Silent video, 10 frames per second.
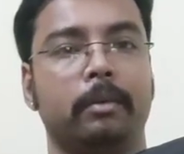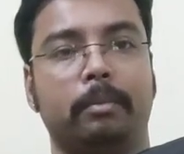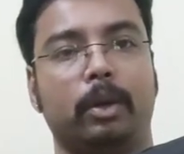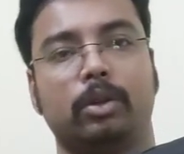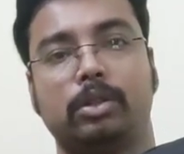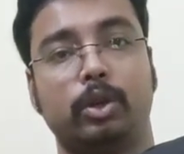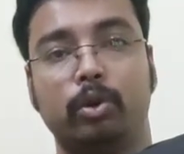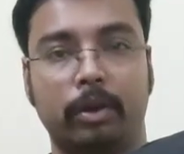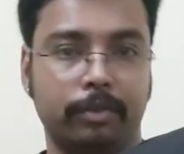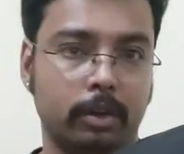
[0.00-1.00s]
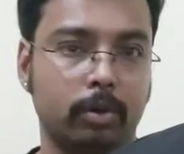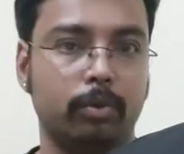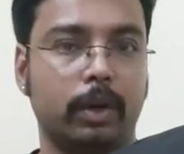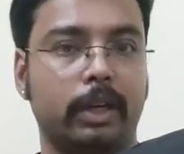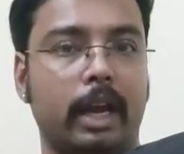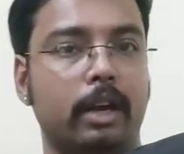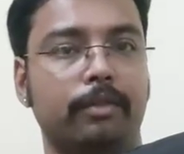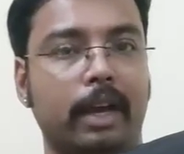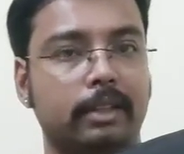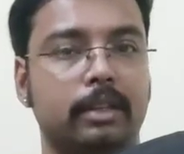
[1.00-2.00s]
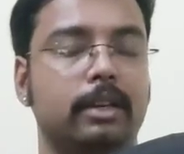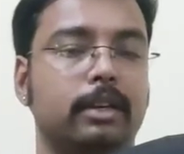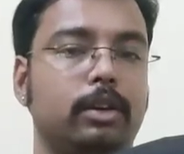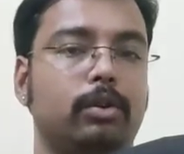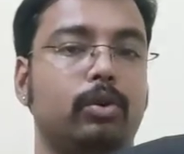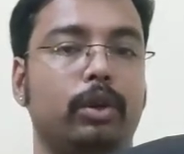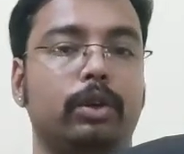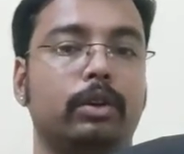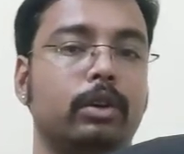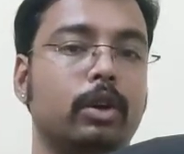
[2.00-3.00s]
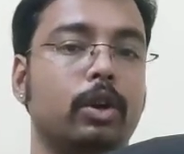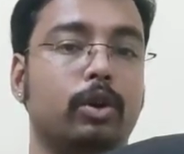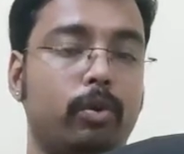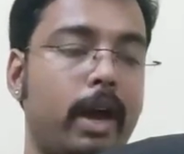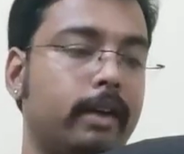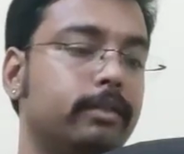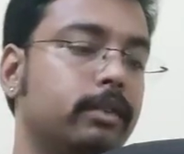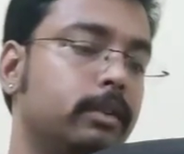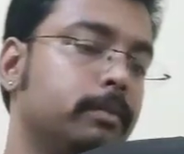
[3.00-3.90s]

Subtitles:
because you never know what kind of accident you're going to have.